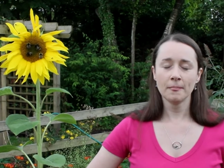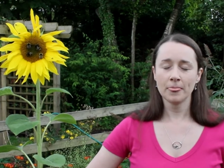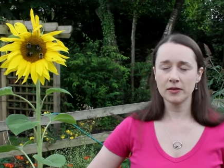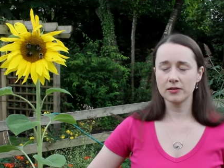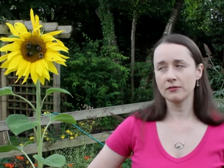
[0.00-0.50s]

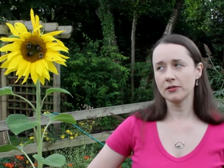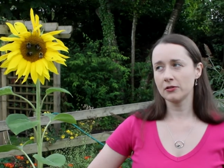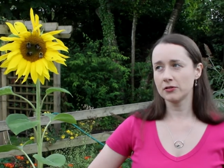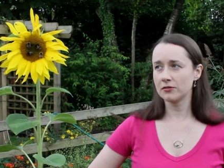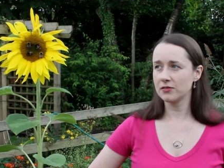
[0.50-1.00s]
then
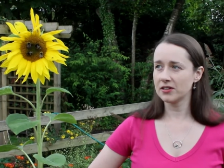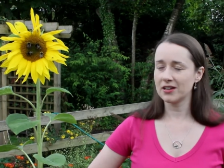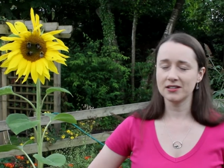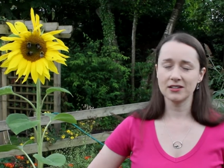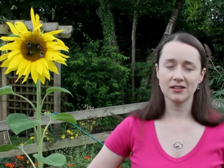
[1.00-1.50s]
sunflowers are a
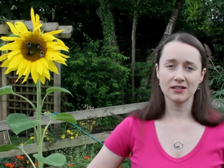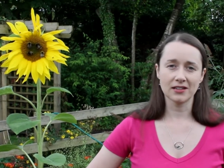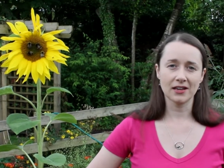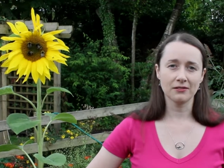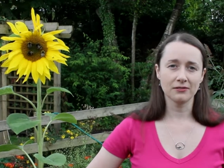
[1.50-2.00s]
fantastic thing to
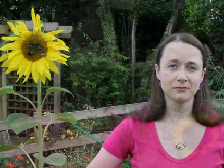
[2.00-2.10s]
have.